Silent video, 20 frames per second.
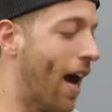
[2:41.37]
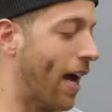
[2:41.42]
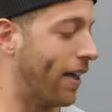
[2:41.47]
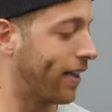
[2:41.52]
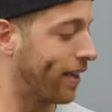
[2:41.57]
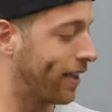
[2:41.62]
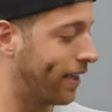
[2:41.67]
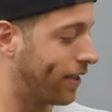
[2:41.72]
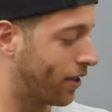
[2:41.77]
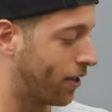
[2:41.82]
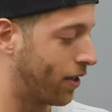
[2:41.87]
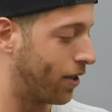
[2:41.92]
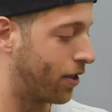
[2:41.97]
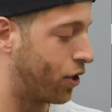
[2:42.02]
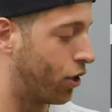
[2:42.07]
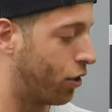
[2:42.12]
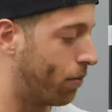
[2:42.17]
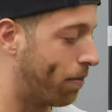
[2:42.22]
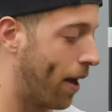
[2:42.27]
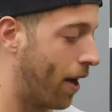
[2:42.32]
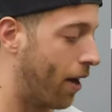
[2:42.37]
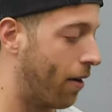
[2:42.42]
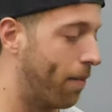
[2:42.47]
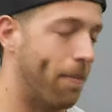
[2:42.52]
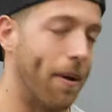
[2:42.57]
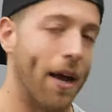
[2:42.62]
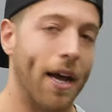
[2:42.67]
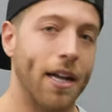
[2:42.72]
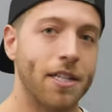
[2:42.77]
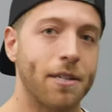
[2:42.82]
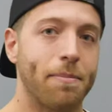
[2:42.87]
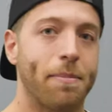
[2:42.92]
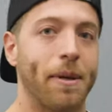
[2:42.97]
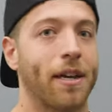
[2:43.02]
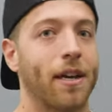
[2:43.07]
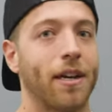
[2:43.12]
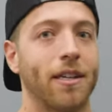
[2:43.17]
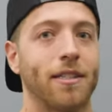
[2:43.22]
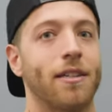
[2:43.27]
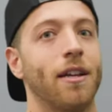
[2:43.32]
I think these are the two better bets
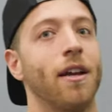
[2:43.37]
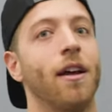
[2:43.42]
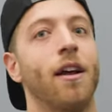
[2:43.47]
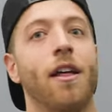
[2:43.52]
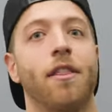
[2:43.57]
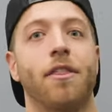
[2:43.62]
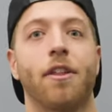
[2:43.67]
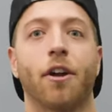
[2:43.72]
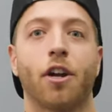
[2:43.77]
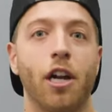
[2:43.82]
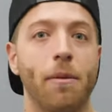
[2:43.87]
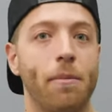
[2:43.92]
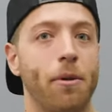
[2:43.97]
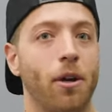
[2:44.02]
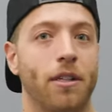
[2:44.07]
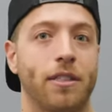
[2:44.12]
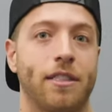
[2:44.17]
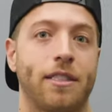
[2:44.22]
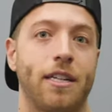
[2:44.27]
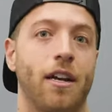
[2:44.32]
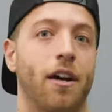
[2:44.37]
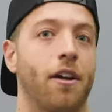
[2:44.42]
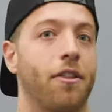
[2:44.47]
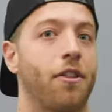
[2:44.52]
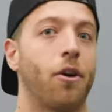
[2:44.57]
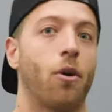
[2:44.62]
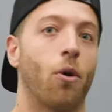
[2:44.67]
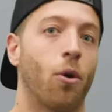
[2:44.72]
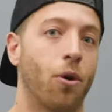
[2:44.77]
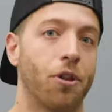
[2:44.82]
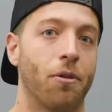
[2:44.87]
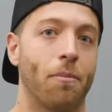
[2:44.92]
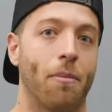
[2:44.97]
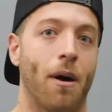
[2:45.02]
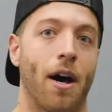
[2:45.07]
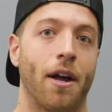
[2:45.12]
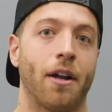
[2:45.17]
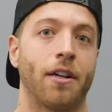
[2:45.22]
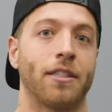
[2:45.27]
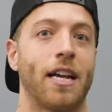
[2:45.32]
because they're gonna be on sale, they're older
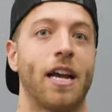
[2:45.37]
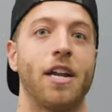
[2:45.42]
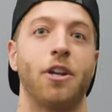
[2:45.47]
models,